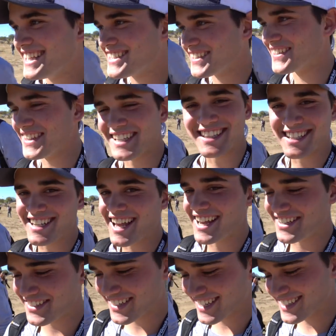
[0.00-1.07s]
It's early in the day,
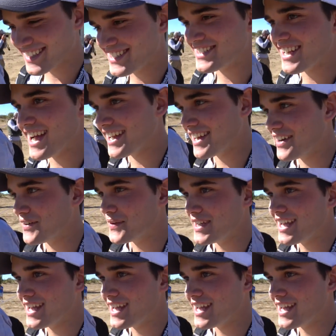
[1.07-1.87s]
and nice, you're getting the shout out. Nice.